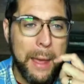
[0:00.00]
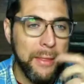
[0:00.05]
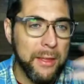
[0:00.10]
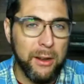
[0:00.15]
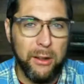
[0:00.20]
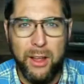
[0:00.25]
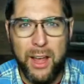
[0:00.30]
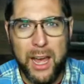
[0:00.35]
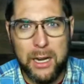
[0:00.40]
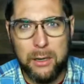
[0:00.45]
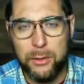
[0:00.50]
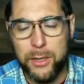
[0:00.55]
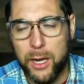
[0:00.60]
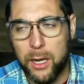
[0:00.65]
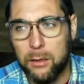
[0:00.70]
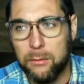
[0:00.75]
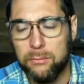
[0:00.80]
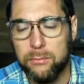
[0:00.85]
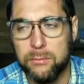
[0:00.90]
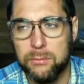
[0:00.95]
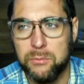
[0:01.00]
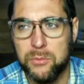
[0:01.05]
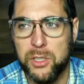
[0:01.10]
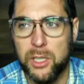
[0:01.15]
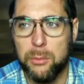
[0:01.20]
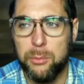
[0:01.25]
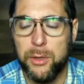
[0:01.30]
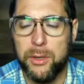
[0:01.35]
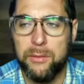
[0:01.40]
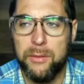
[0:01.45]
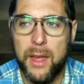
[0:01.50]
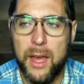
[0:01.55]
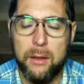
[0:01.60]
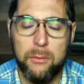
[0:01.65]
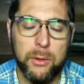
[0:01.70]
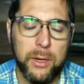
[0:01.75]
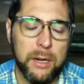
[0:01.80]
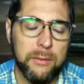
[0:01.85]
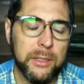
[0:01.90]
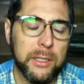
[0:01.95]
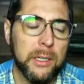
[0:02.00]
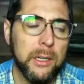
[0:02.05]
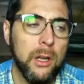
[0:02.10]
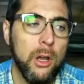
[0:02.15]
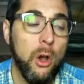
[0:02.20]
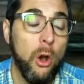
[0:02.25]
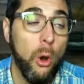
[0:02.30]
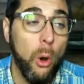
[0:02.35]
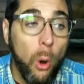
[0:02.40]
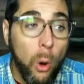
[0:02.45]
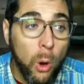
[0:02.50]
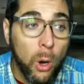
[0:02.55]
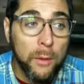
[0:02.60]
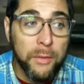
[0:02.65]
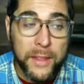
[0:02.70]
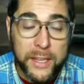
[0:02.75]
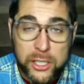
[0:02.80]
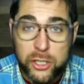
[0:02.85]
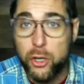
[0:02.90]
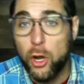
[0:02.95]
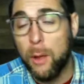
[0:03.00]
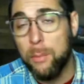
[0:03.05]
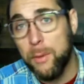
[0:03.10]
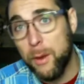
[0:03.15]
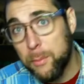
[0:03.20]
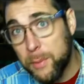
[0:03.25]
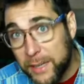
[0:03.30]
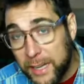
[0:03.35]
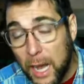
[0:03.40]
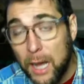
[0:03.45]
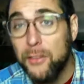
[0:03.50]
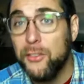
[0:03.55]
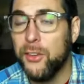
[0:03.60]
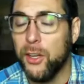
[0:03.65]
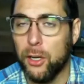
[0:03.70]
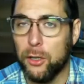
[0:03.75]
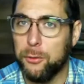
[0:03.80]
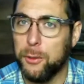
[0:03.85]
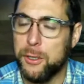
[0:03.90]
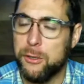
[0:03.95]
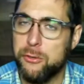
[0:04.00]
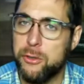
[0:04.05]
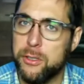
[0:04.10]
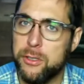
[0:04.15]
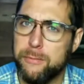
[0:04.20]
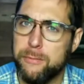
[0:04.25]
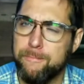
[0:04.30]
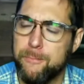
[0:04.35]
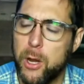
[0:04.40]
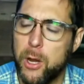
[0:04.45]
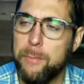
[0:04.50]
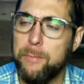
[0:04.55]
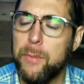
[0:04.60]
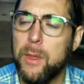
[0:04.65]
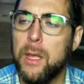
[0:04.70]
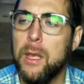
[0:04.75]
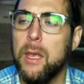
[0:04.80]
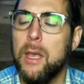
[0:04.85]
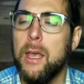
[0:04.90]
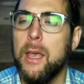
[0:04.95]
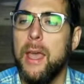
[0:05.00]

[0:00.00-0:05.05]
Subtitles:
And they're like, I don't care. Celebrate that, whatever. Or they show up there because they are Christians, right?